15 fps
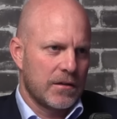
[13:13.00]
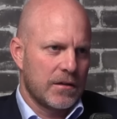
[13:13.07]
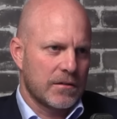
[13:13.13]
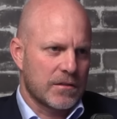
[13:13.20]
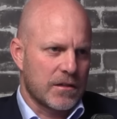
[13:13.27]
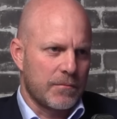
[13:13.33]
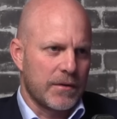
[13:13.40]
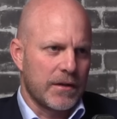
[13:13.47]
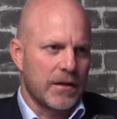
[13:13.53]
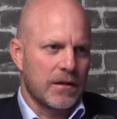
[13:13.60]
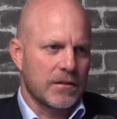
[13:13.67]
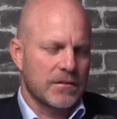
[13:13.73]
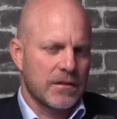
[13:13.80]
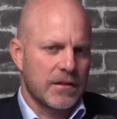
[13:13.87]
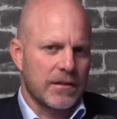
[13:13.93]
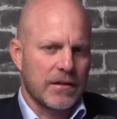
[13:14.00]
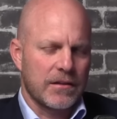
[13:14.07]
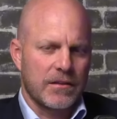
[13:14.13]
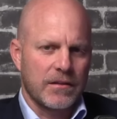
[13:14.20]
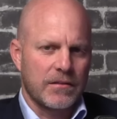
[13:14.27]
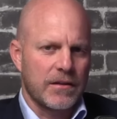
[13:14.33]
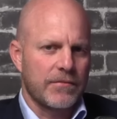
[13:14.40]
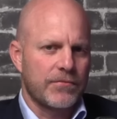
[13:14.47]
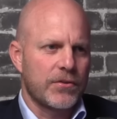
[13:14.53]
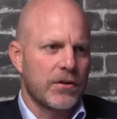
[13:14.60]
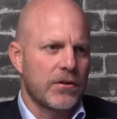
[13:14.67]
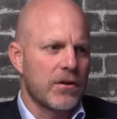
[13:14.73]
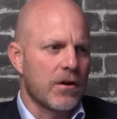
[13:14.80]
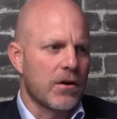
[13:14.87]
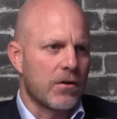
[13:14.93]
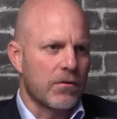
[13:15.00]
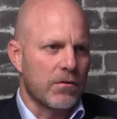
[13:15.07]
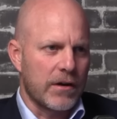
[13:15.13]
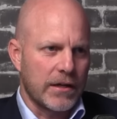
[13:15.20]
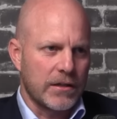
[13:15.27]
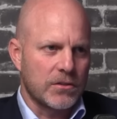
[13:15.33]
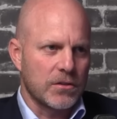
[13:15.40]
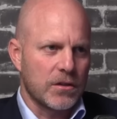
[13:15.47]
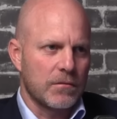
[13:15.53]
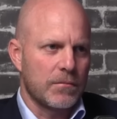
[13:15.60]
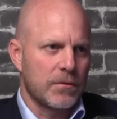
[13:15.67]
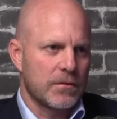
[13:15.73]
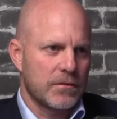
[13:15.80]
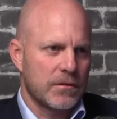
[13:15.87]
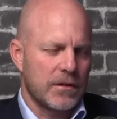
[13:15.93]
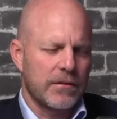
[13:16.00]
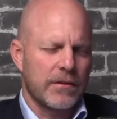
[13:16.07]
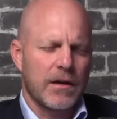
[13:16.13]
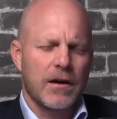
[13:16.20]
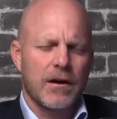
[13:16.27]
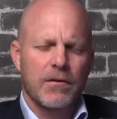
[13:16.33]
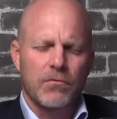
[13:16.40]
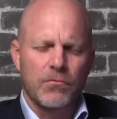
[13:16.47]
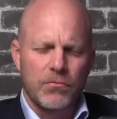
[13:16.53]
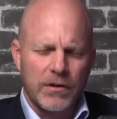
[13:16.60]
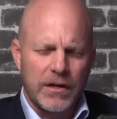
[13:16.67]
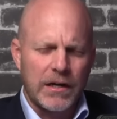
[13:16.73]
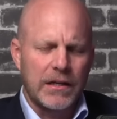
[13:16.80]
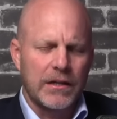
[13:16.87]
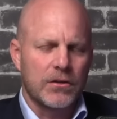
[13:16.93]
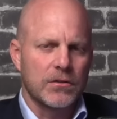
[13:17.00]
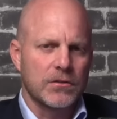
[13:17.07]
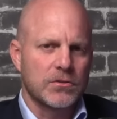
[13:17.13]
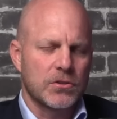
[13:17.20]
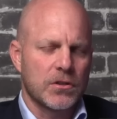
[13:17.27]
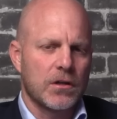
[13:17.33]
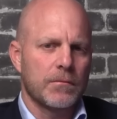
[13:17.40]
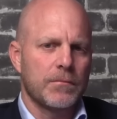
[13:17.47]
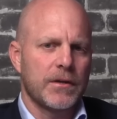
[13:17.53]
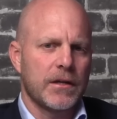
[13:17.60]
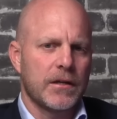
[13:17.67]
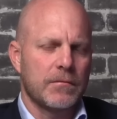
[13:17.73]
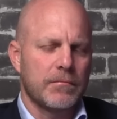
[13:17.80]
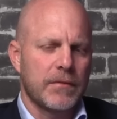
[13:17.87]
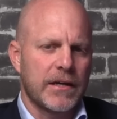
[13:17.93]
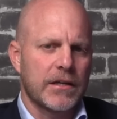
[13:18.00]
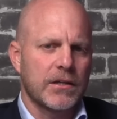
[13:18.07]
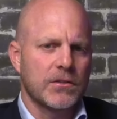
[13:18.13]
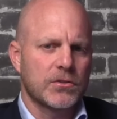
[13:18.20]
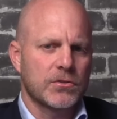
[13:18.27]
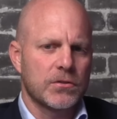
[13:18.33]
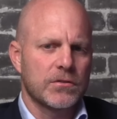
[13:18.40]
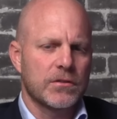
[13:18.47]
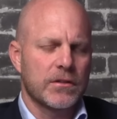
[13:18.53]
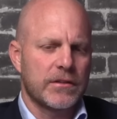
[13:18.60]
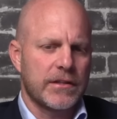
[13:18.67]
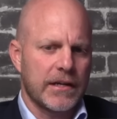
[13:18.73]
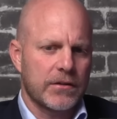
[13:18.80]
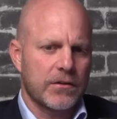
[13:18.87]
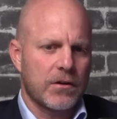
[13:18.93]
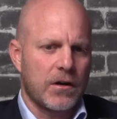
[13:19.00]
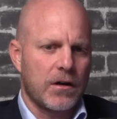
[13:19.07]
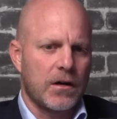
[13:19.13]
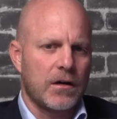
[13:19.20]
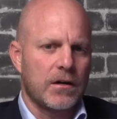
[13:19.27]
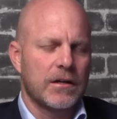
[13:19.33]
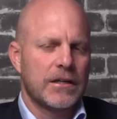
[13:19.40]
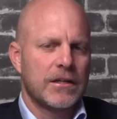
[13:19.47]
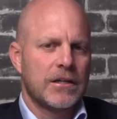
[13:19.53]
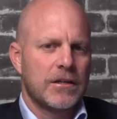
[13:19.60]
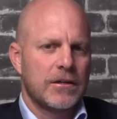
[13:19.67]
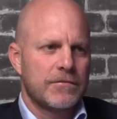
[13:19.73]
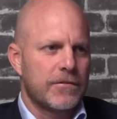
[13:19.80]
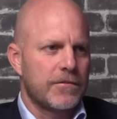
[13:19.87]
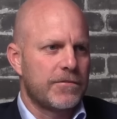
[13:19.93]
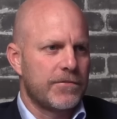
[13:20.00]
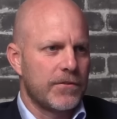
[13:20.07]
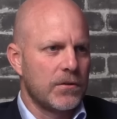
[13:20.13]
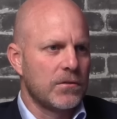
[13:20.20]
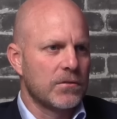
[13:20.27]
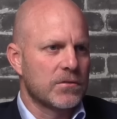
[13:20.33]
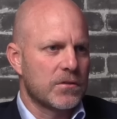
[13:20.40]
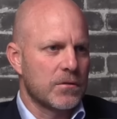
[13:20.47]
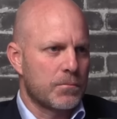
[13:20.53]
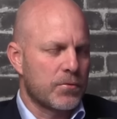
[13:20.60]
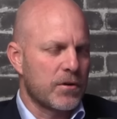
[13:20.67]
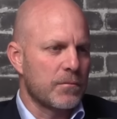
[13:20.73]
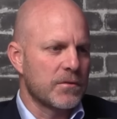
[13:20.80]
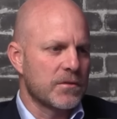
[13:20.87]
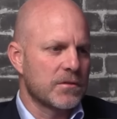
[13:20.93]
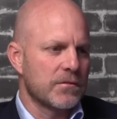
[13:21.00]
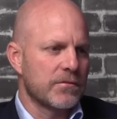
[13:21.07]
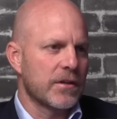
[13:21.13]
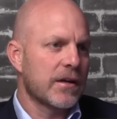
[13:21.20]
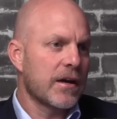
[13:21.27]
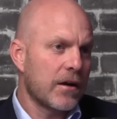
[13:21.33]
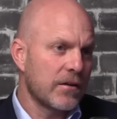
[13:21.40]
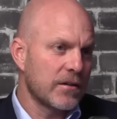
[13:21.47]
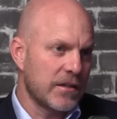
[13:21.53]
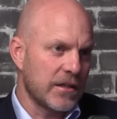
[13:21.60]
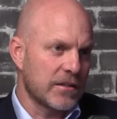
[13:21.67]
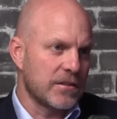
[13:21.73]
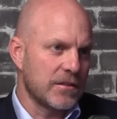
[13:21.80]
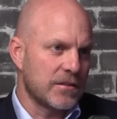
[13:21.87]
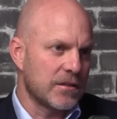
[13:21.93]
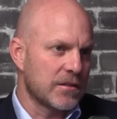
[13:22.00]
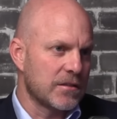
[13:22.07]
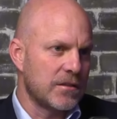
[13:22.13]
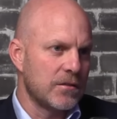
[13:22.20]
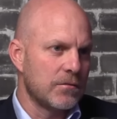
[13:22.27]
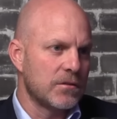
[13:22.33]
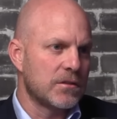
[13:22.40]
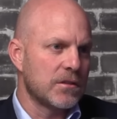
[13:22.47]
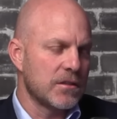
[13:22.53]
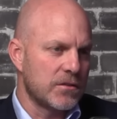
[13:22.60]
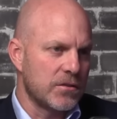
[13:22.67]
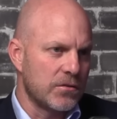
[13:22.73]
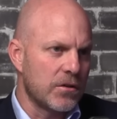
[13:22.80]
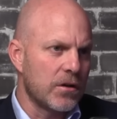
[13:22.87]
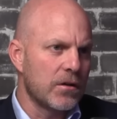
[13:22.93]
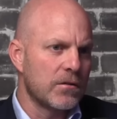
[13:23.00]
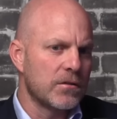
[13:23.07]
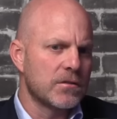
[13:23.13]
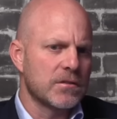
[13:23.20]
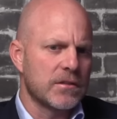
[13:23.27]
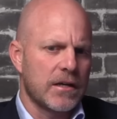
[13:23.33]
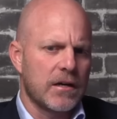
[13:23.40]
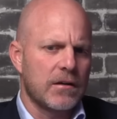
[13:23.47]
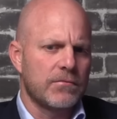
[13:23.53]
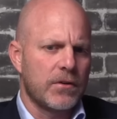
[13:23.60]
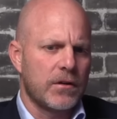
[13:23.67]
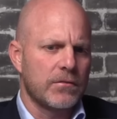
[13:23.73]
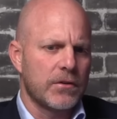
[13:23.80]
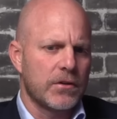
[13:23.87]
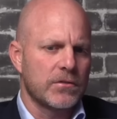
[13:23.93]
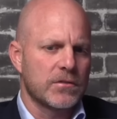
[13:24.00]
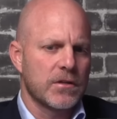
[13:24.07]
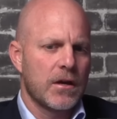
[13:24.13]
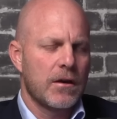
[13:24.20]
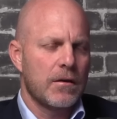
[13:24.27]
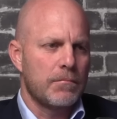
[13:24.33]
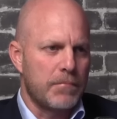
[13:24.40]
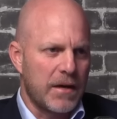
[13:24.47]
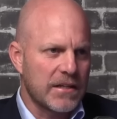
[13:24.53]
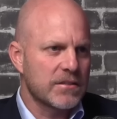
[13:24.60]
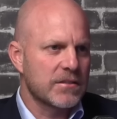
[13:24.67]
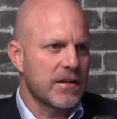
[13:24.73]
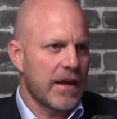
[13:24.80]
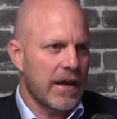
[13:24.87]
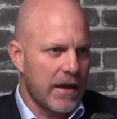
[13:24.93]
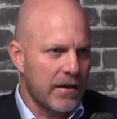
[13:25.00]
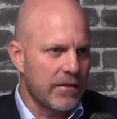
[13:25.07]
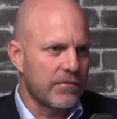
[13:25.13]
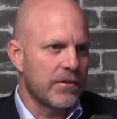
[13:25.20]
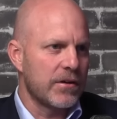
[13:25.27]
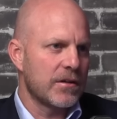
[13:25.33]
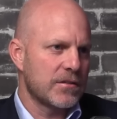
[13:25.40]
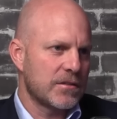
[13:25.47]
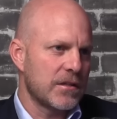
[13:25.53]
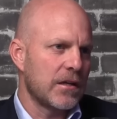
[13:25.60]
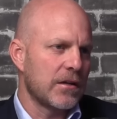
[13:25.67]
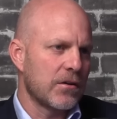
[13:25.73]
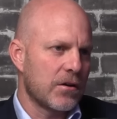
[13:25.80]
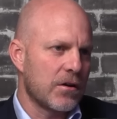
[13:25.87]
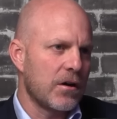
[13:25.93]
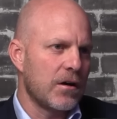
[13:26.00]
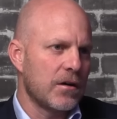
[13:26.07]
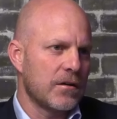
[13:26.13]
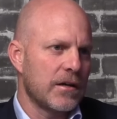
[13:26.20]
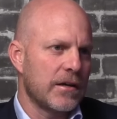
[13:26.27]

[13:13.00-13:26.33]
It's coming out. And I think they've done a great job. Oh, wow. They're really good job in making sure that car fulfills the promise of the current XC60, which, as you know, is now Volvo's best ever selling car.